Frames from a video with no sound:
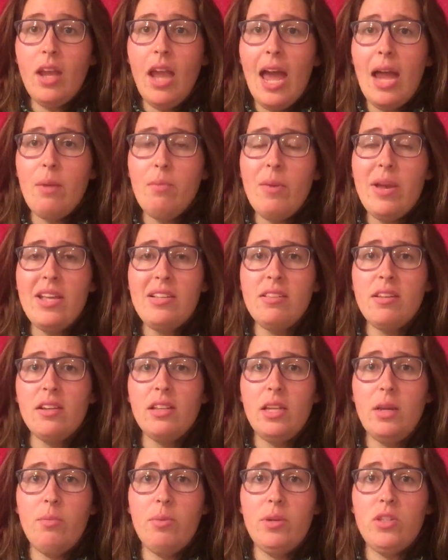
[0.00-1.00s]
And
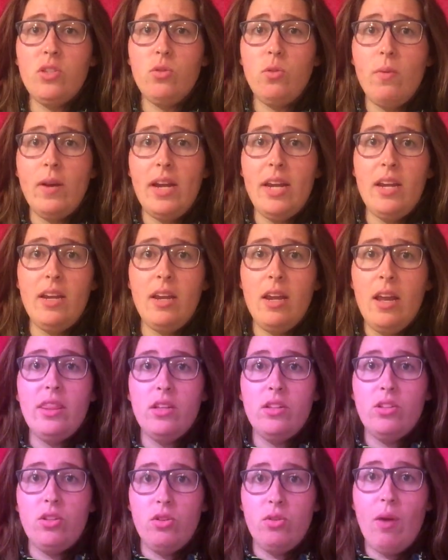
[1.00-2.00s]
basically between
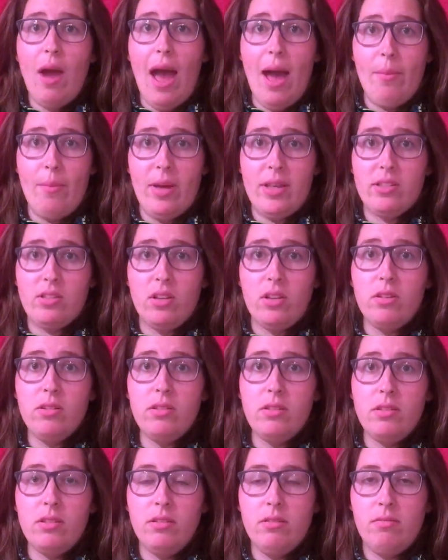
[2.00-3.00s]
the two ab
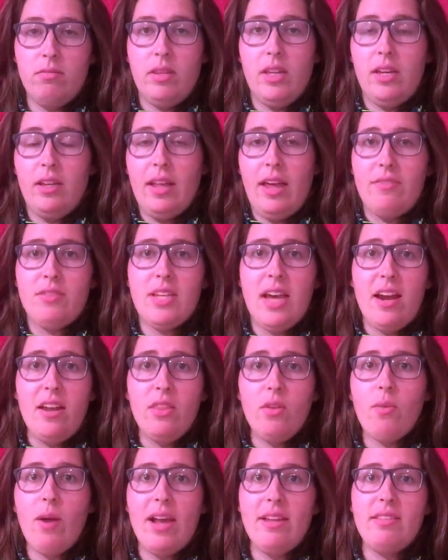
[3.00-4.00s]
muscles, the left side
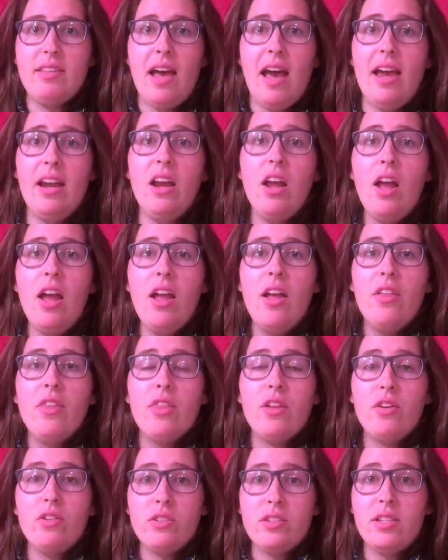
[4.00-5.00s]
and the right side,
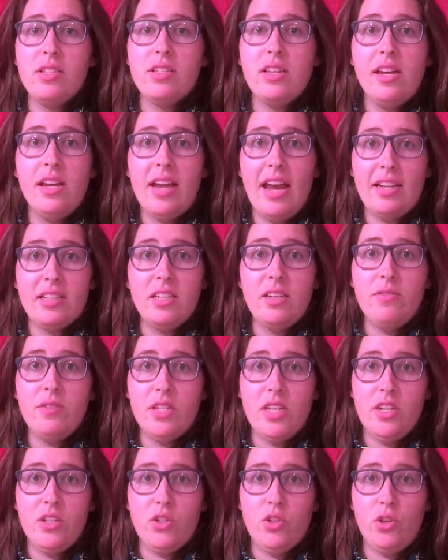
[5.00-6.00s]
there's this connective
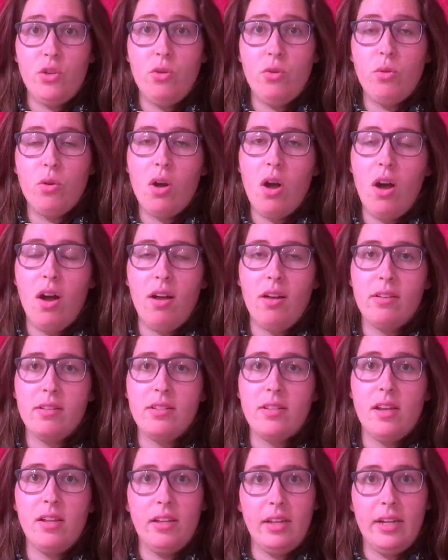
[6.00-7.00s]
tissue
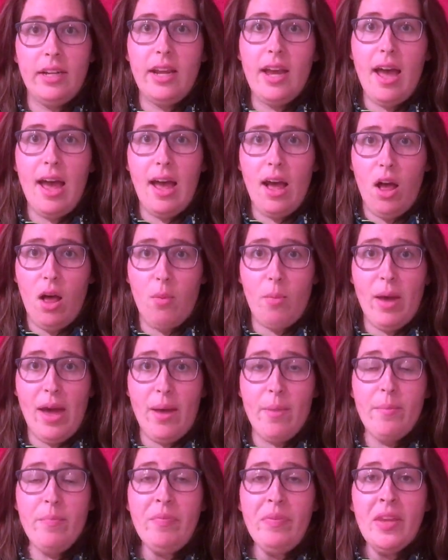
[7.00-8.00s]
called linea
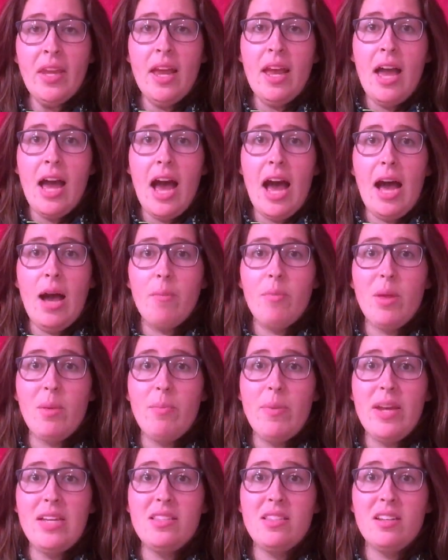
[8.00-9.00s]
alba
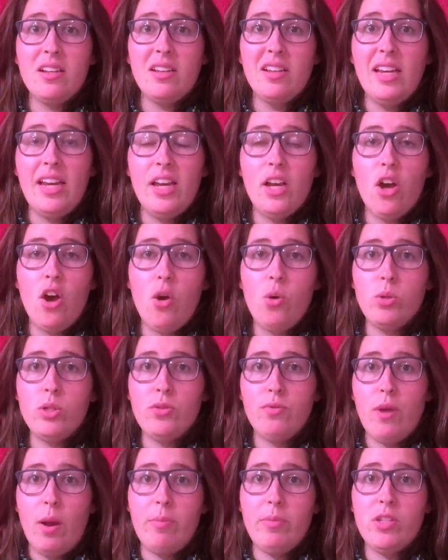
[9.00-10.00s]
that basically goes
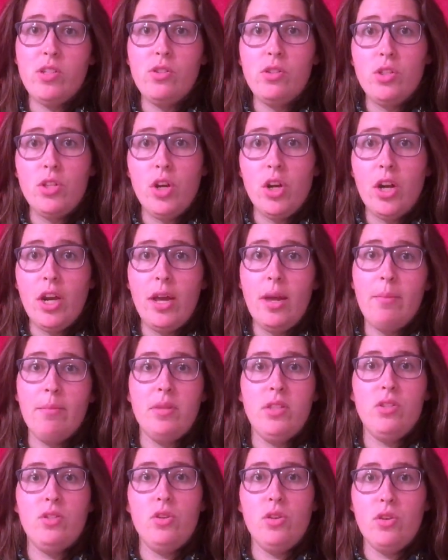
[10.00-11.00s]
from the
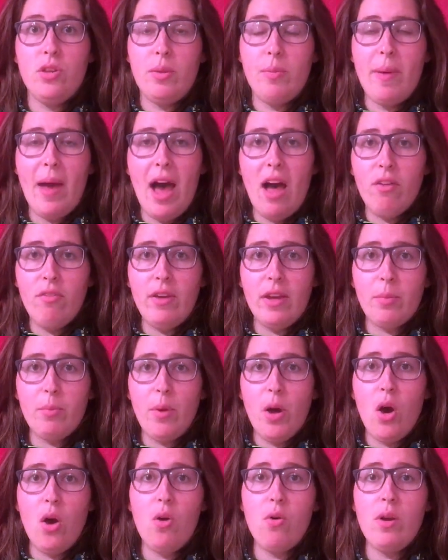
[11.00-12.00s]
sternum to the pelvic
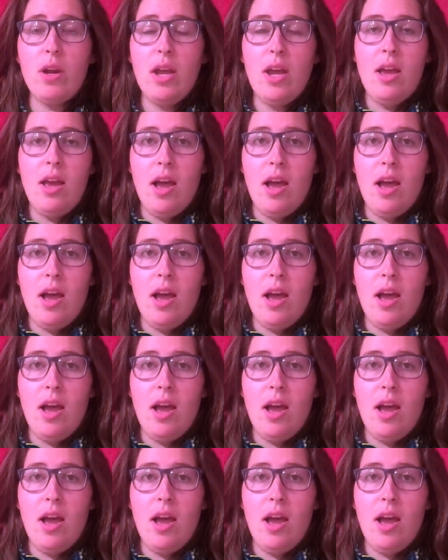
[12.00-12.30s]
bone,